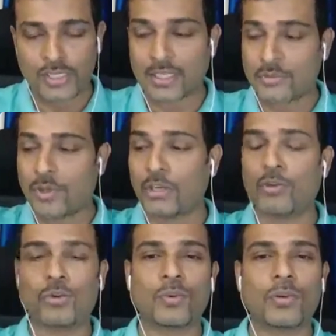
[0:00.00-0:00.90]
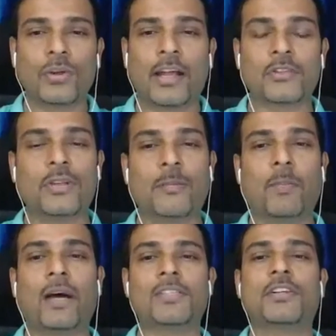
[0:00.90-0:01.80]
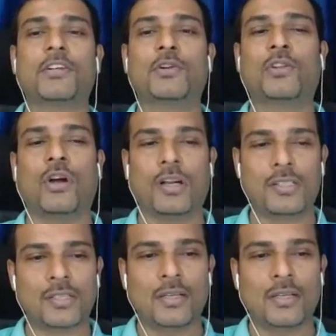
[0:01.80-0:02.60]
and that's when you actually master your thoughts.